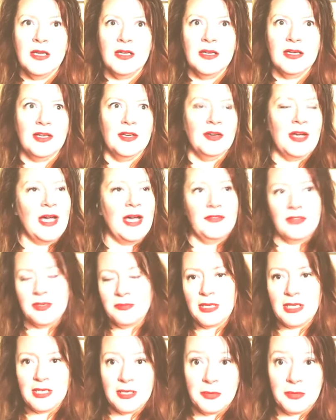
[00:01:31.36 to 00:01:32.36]
Like you're
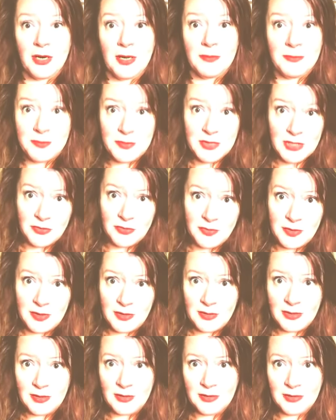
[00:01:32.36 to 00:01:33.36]
having money problems, you're
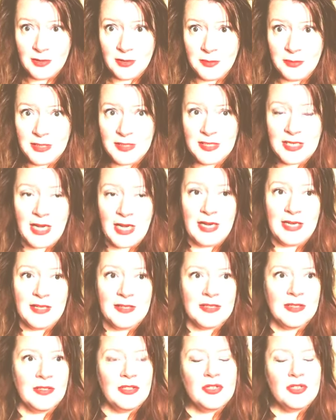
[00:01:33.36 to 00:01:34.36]
feeling a little bit
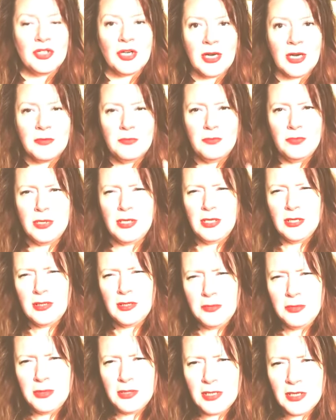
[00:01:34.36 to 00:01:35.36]
tight, so you try
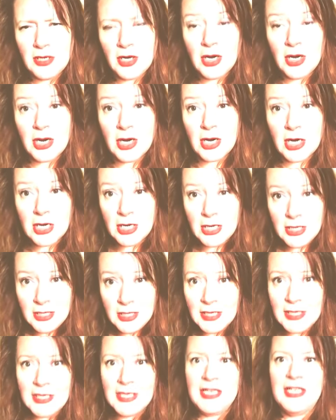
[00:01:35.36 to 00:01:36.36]
really, really hard
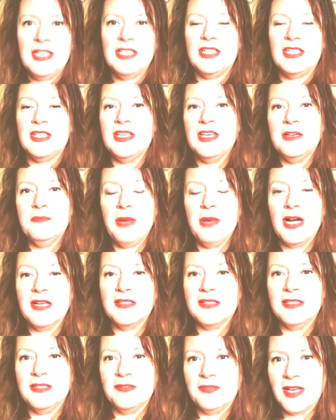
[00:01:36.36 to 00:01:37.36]
to think
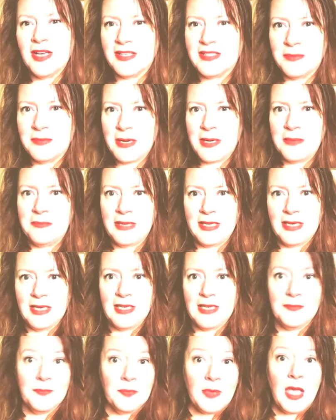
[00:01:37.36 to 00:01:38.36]
positive thoughts about money.